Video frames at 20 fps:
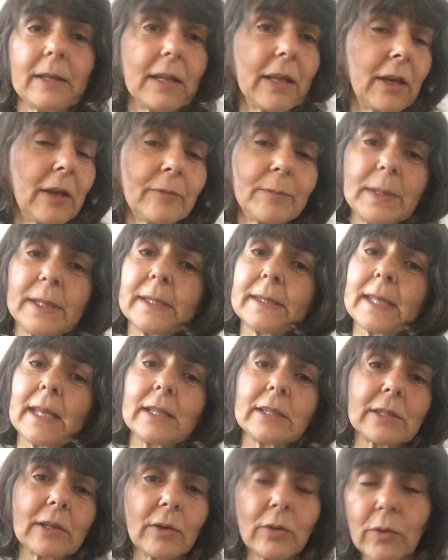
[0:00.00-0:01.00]
that have been
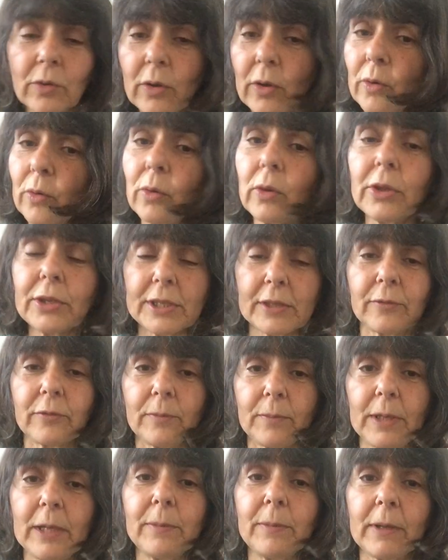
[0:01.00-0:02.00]
sent to all the
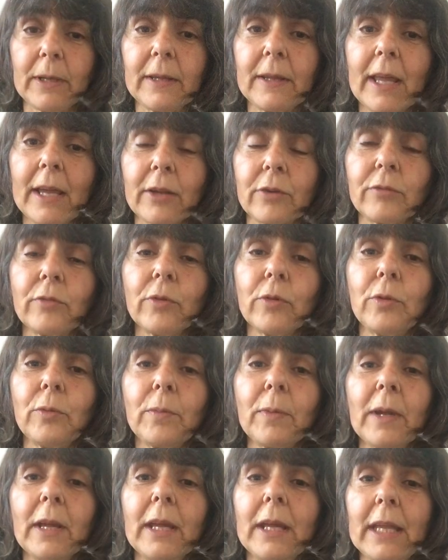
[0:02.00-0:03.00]
different people in that
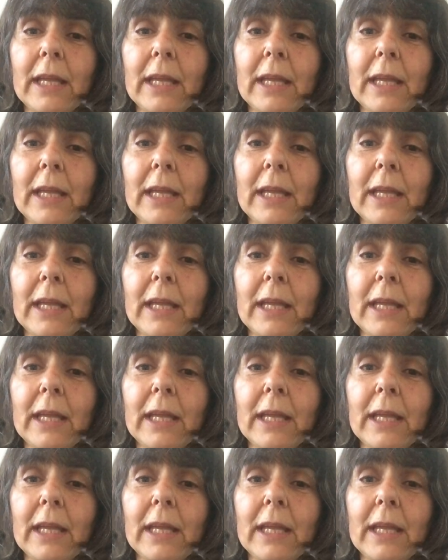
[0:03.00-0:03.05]
group,